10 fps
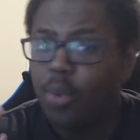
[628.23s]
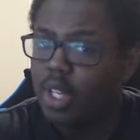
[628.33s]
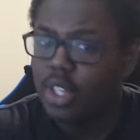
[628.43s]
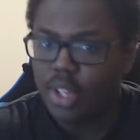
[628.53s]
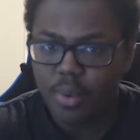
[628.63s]

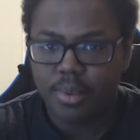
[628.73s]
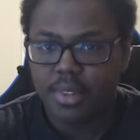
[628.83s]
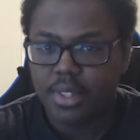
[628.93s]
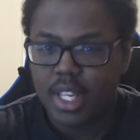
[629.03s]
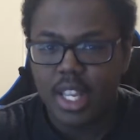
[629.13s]
we
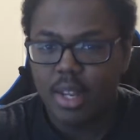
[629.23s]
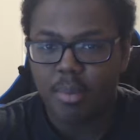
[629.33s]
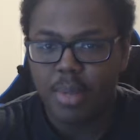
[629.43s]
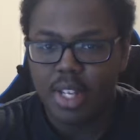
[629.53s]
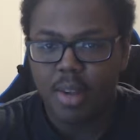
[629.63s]
don't see
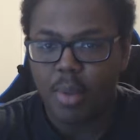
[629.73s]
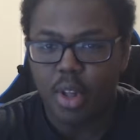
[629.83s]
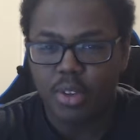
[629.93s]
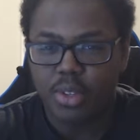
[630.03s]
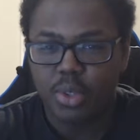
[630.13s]
him become
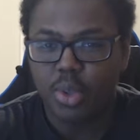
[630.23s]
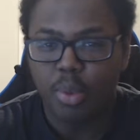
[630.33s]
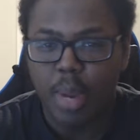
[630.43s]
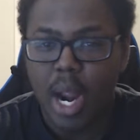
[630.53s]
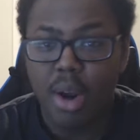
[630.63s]
all
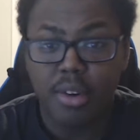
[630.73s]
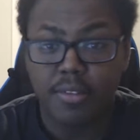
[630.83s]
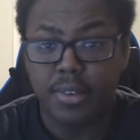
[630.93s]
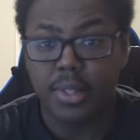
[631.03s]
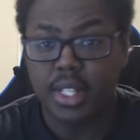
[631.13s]
too
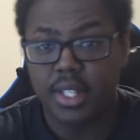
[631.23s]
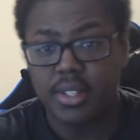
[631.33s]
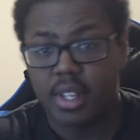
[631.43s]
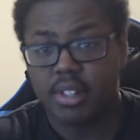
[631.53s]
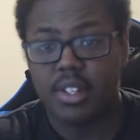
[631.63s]
powerful in
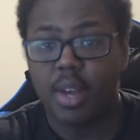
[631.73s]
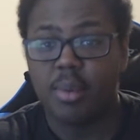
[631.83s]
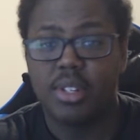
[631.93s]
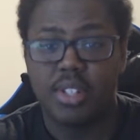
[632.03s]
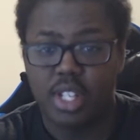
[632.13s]
the sense
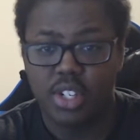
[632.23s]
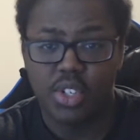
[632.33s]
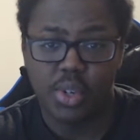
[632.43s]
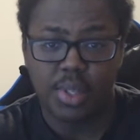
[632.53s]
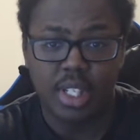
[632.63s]
that we see
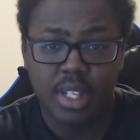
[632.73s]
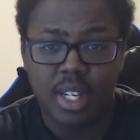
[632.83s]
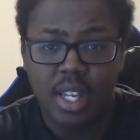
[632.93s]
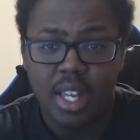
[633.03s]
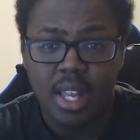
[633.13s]
in shonen
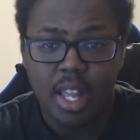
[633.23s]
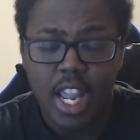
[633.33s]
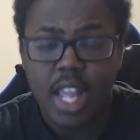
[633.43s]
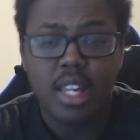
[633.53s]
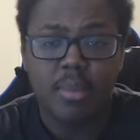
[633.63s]

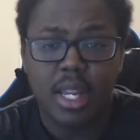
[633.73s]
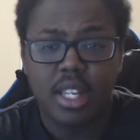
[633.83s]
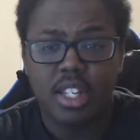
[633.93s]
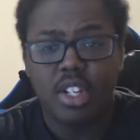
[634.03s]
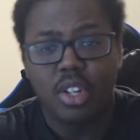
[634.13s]

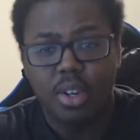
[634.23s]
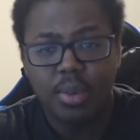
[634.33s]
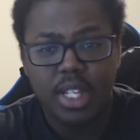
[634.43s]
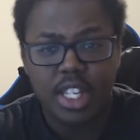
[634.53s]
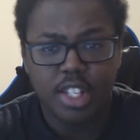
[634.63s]
anime. You
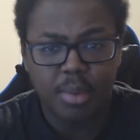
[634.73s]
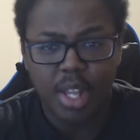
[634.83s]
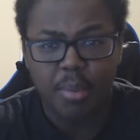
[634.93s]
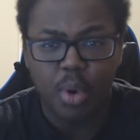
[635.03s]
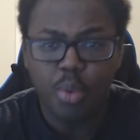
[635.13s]
know, he
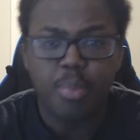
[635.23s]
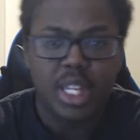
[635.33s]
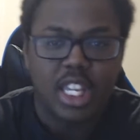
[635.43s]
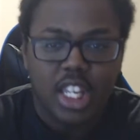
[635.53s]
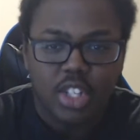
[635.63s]
doesn't become
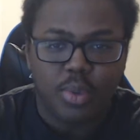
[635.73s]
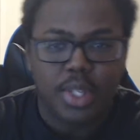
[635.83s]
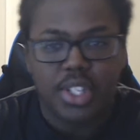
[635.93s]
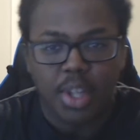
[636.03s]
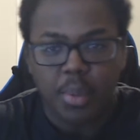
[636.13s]
OP
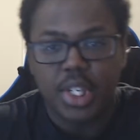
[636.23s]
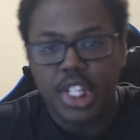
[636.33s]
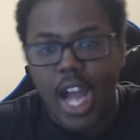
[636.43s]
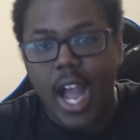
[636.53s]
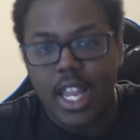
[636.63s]
due to
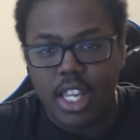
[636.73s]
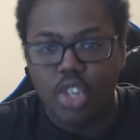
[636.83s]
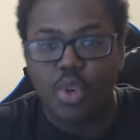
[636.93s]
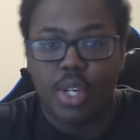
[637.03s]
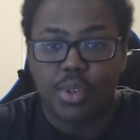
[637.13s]
someone dying
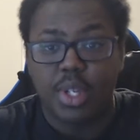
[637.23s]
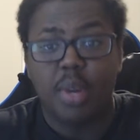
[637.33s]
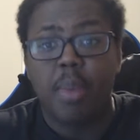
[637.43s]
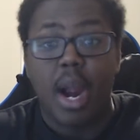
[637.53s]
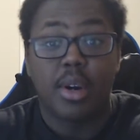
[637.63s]
and
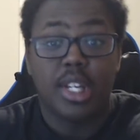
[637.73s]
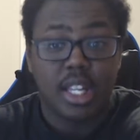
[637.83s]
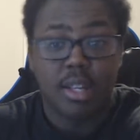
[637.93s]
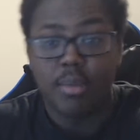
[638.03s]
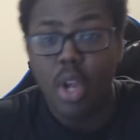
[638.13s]
transferring their power
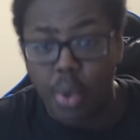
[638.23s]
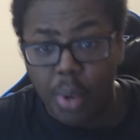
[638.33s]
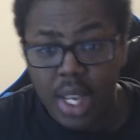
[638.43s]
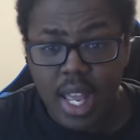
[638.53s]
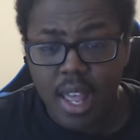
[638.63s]
to him.
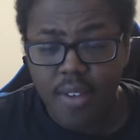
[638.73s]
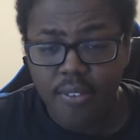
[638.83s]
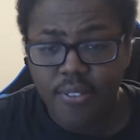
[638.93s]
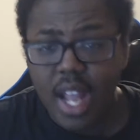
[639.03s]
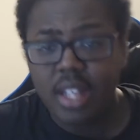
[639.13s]
No,
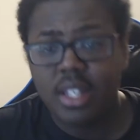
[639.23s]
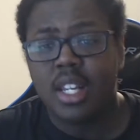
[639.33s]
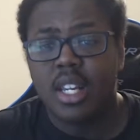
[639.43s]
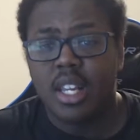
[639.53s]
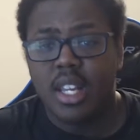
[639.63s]
in fact,